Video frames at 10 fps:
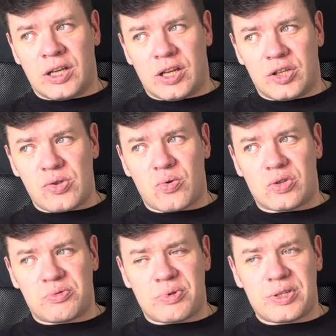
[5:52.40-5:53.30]
You could
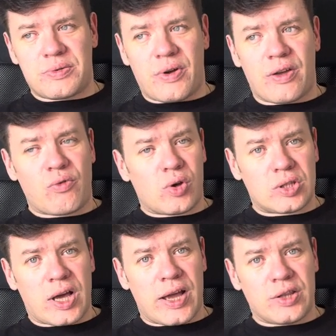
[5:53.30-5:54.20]
specify
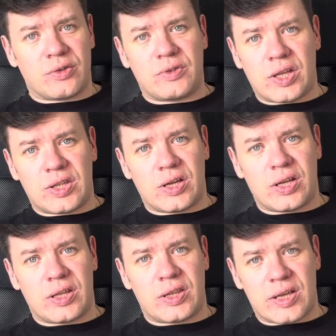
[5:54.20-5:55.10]
what kind of data
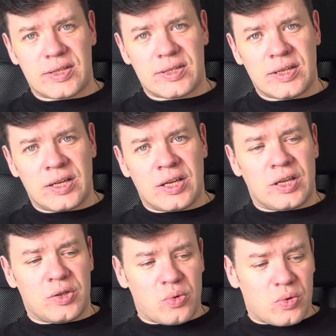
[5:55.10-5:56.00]
it is.
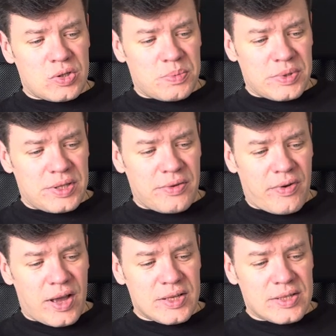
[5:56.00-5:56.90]
You could
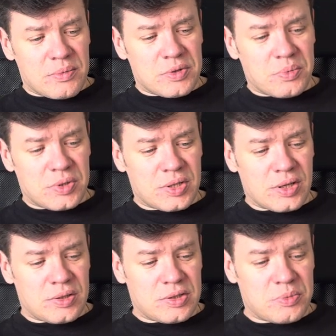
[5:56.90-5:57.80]
specify some
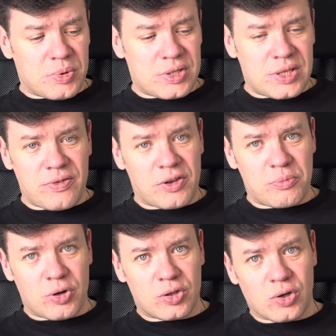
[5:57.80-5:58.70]
specific
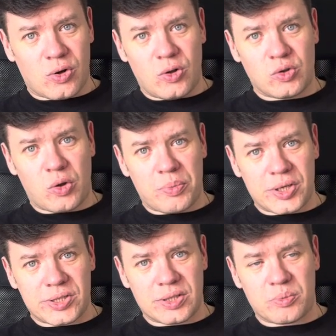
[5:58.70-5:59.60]
protocol
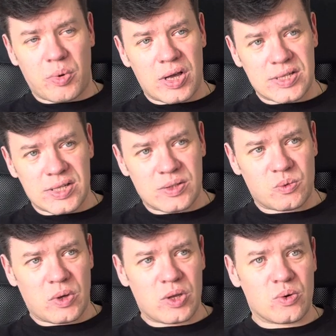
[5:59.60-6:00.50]
topics and passes
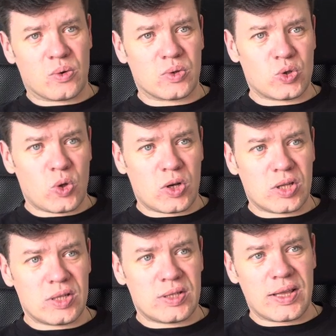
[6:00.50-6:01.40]
where you could store
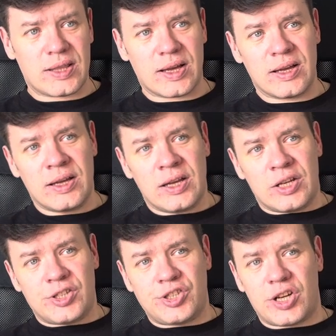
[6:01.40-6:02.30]
this data,
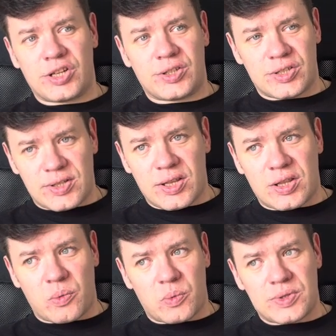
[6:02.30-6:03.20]
share this
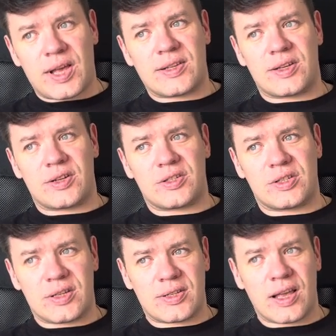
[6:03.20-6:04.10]
data with others,
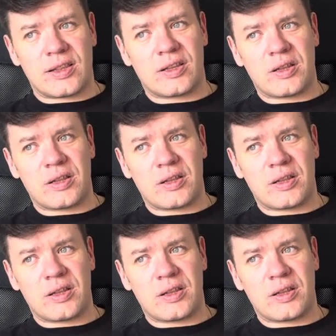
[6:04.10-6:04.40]
set the